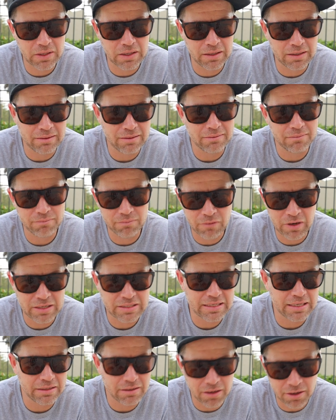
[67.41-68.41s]
And when I
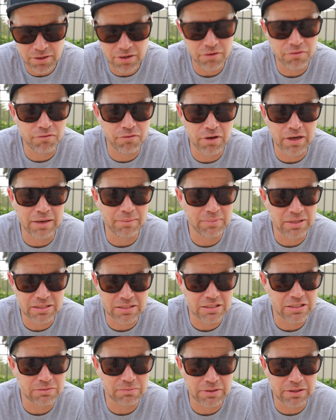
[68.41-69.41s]
say underfoot, it
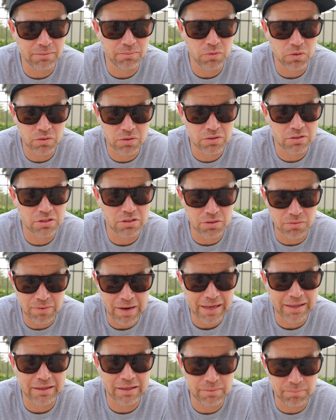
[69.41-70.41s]
means it's when the moon's
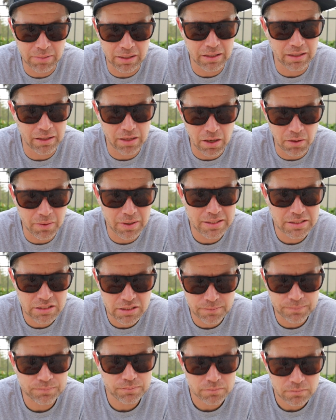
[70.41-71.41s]
directly below
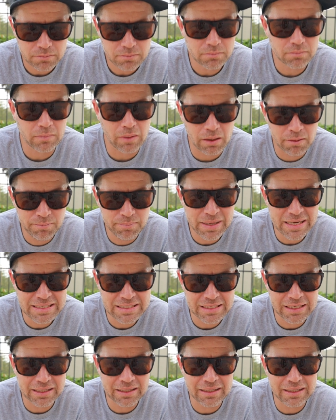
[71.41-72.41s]
us,
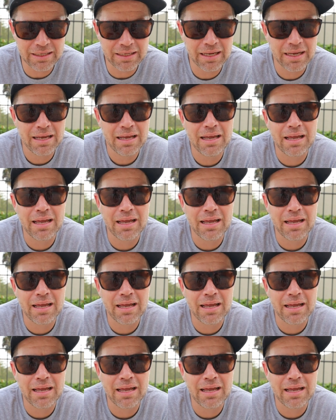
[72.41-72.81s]
basically.